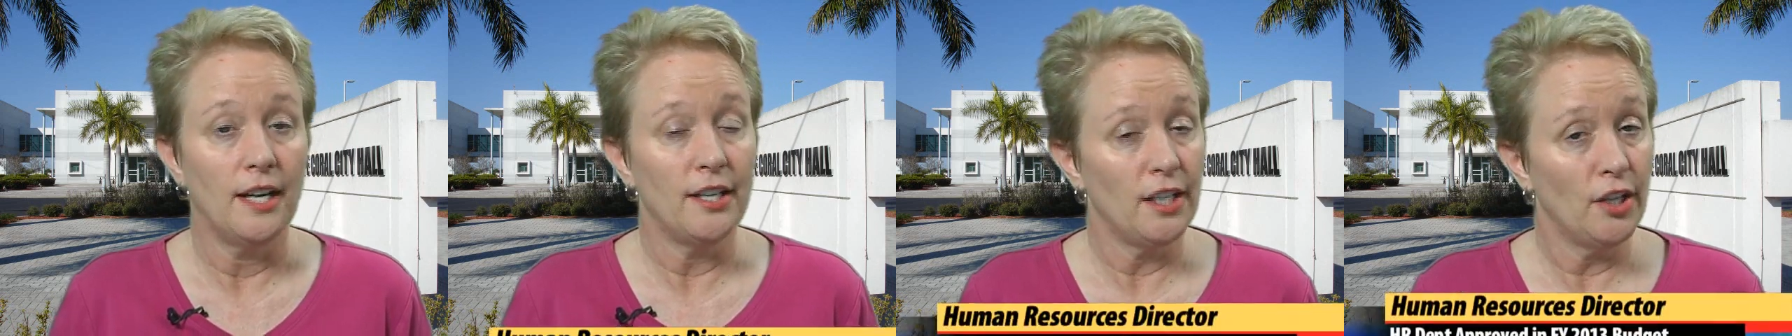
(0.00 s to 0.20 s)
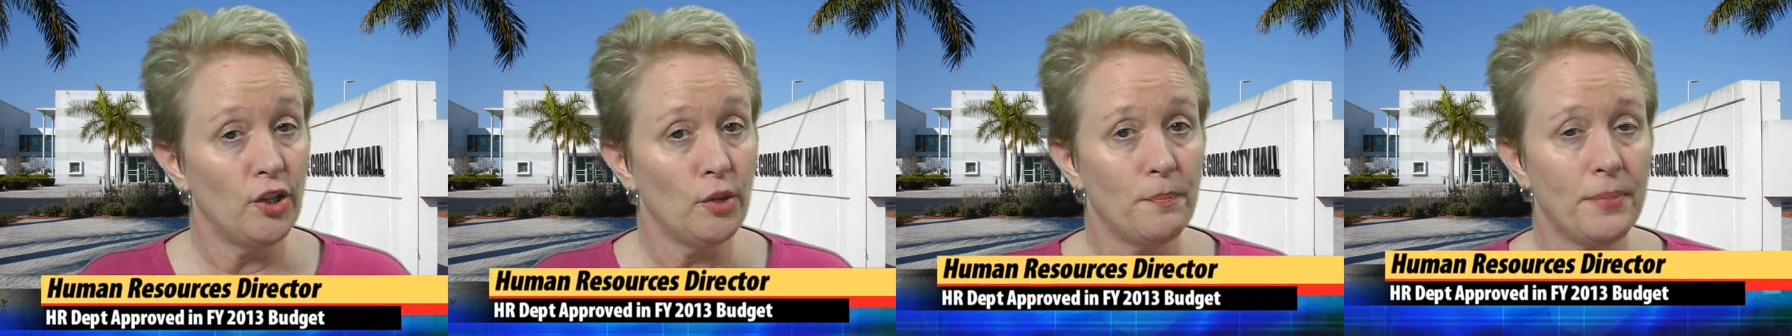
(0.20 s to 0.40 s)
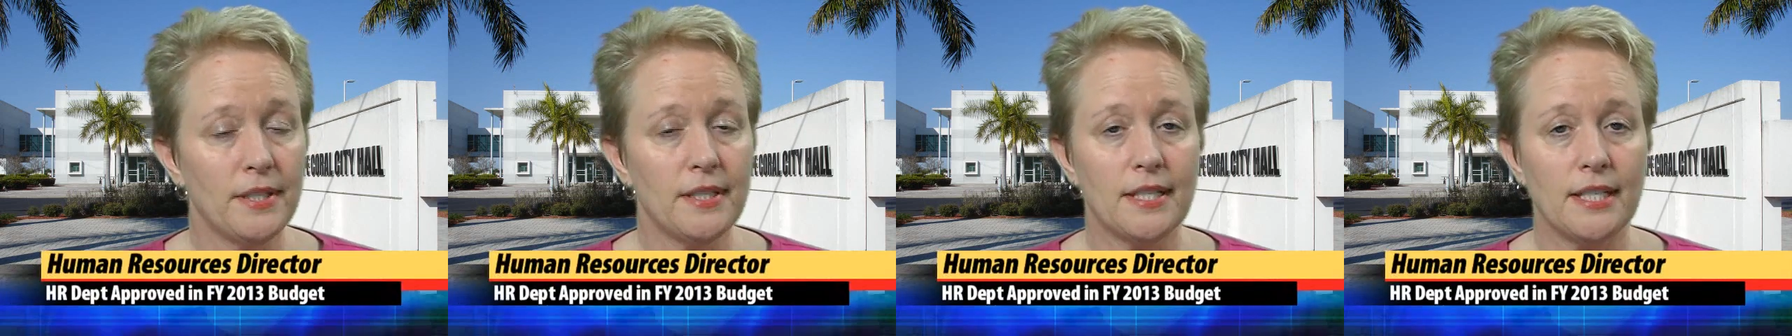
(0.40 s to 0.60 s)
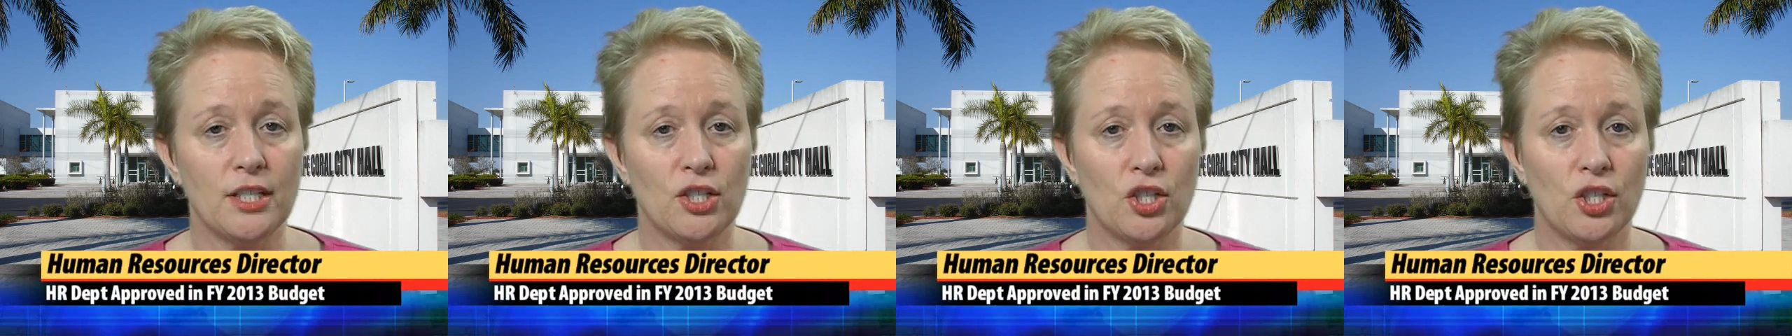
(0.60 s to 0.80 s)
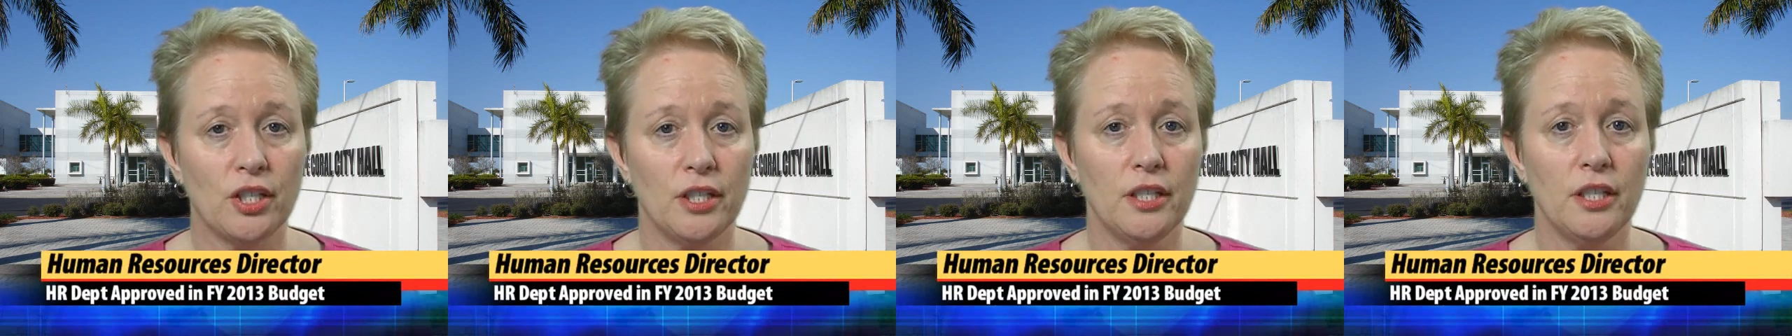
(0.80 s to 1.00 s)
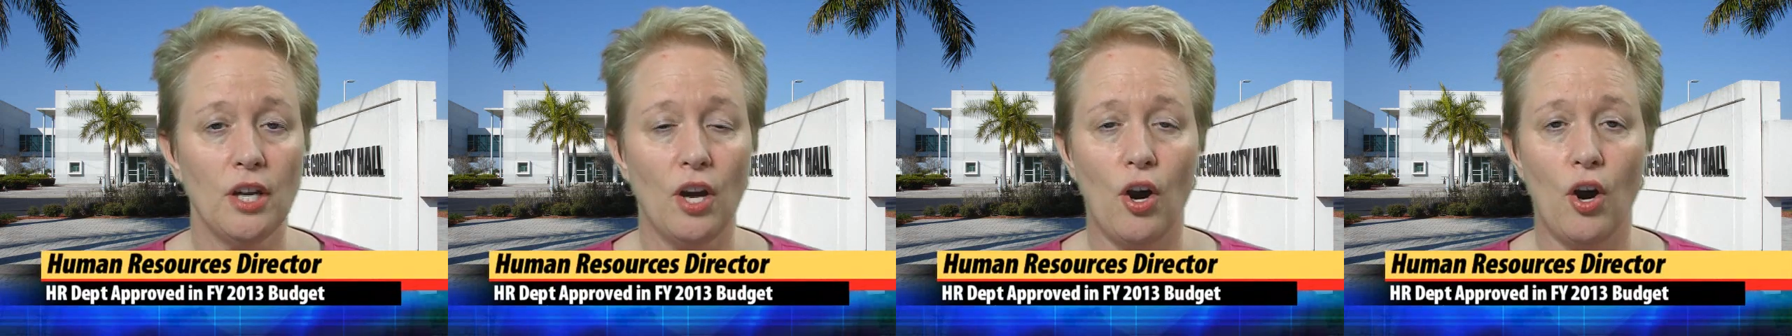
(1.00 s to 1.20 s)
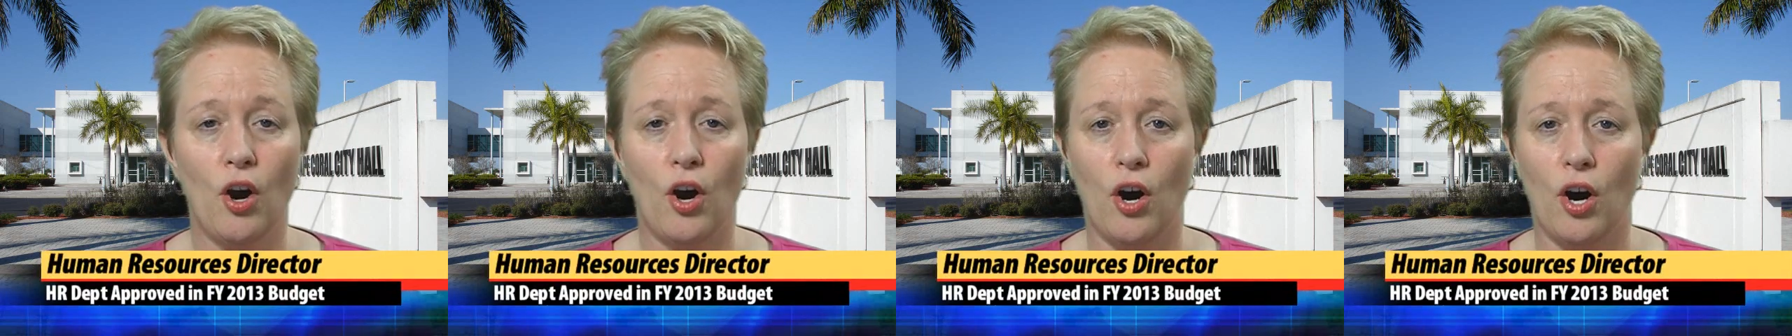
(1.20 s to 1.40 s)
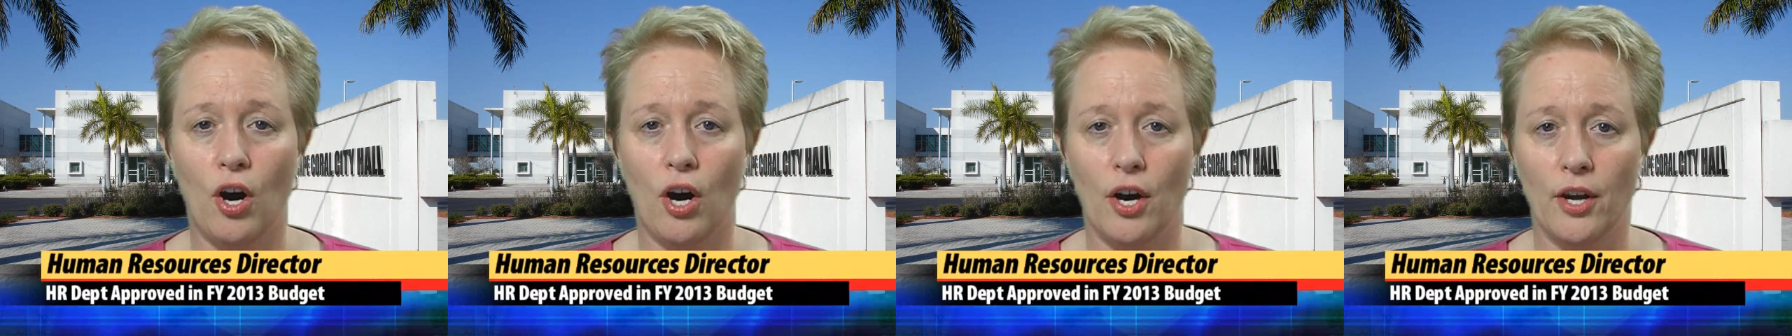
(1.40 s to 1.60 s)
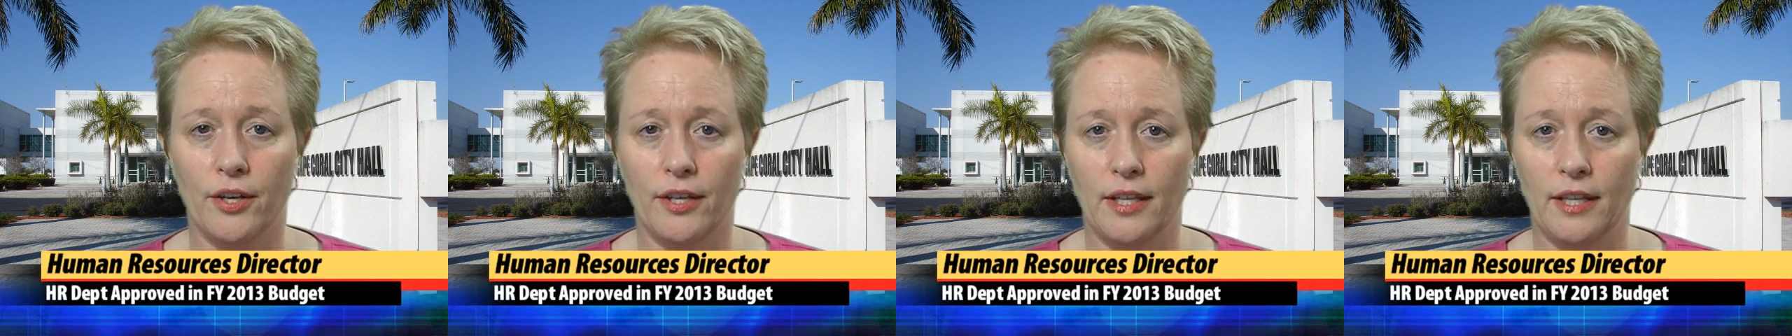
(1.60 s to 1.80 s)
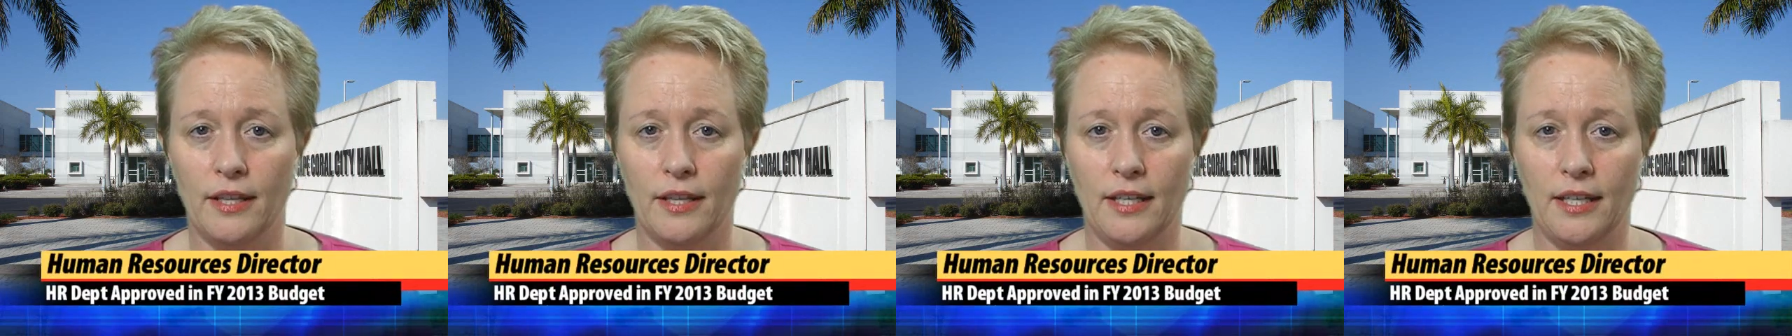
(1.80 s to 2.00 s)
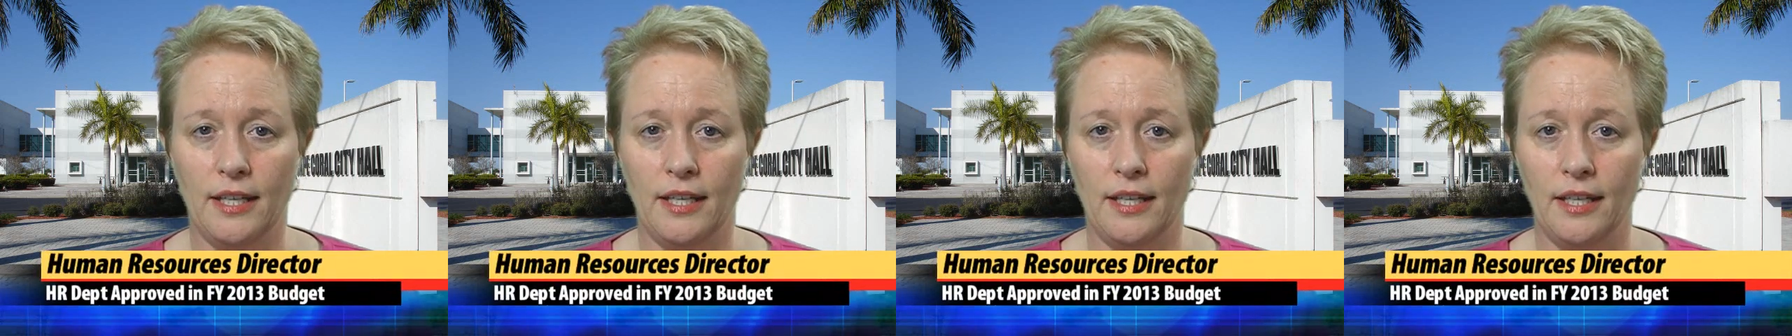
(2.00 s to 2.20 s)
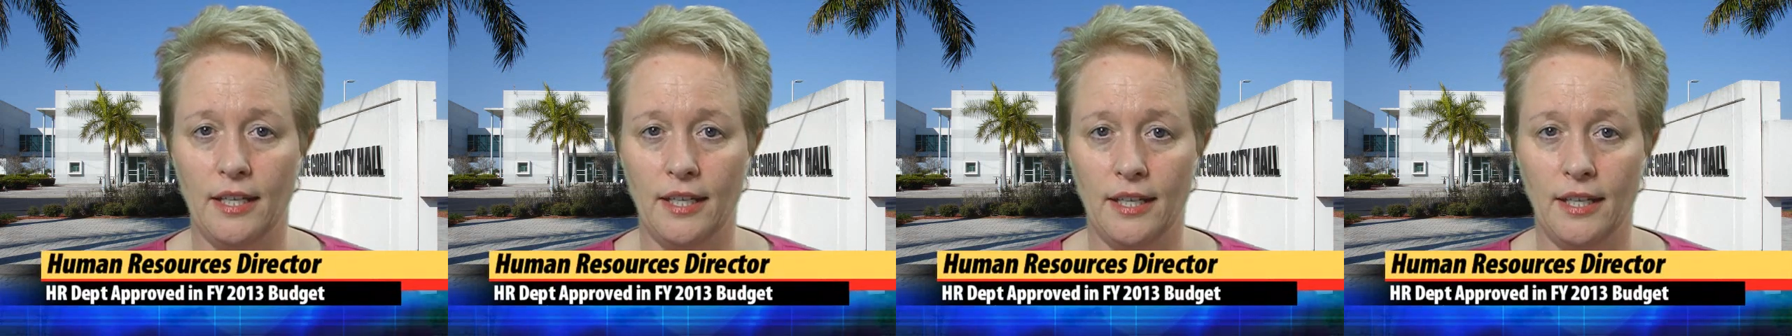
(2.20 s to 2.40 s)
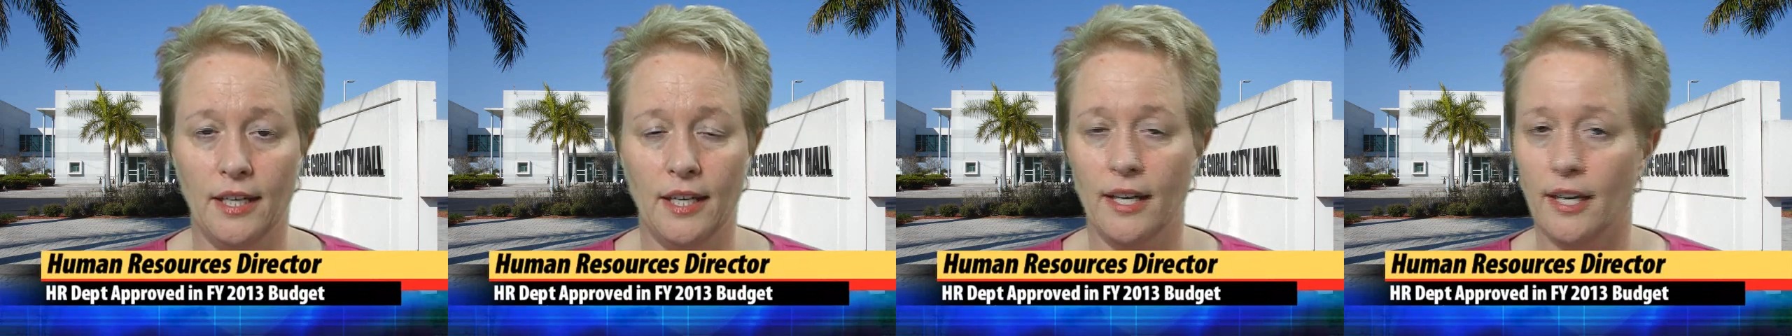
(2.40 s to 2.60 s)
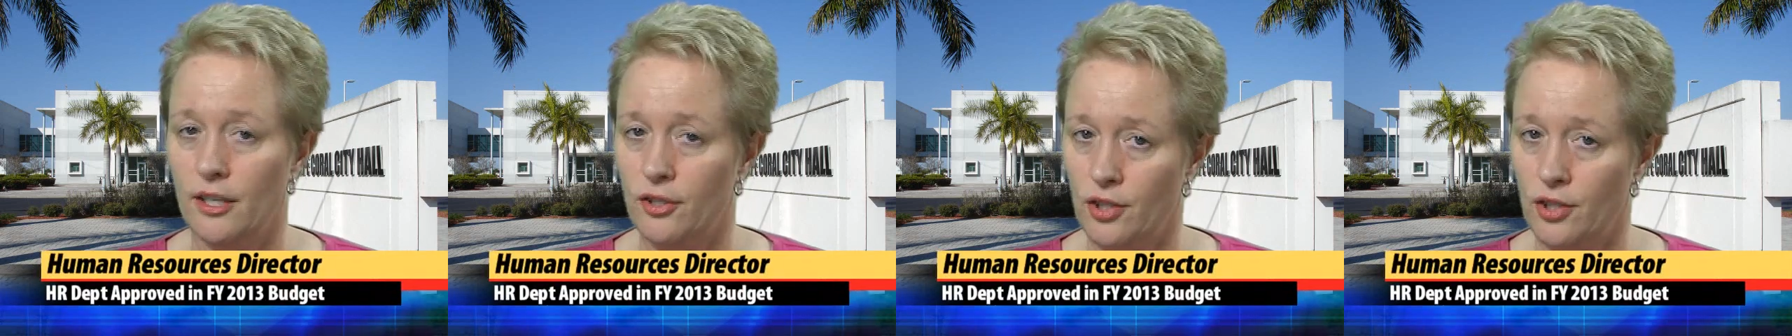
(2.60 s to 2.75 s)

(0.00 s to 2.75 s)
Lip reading: Another position on the